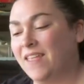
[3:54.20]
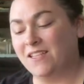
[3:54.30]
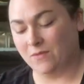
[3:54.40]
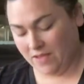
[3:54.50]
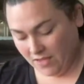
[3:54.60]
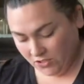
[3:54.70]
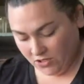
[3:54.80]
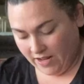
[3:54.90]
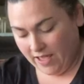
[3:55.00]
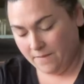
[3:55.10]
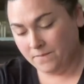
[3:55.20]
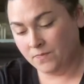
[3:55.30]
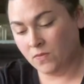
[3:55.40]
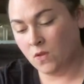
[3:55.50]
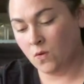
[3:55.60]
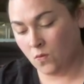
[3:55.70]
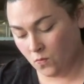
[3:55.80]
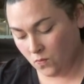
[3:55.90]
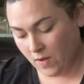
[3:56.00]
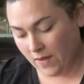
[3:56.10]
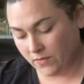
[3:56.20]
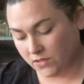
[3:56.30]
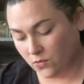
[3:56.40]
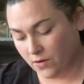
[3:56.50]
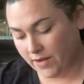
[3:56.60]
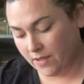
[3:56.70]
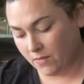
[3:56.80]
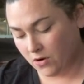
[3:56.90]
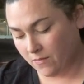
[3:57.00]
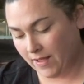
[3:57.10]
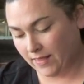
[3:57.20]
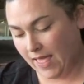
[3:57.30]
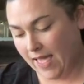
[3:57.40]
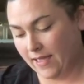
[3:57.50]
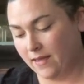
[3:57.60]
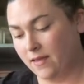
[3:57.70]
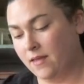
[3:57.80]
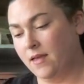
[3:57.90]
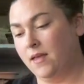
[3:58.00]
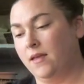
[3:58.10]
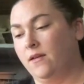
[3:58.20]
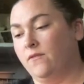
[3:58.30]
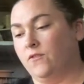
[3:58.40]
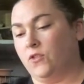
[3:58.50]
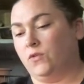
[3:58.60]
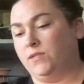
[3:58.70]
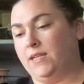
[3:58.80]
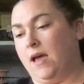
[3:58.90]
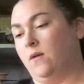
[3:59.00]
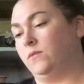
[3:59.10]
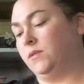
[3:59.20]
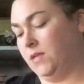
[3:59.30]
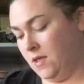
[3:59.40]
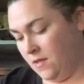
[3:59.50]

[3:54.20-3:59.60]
That's why yesterday I was luring him under my leg for those downs.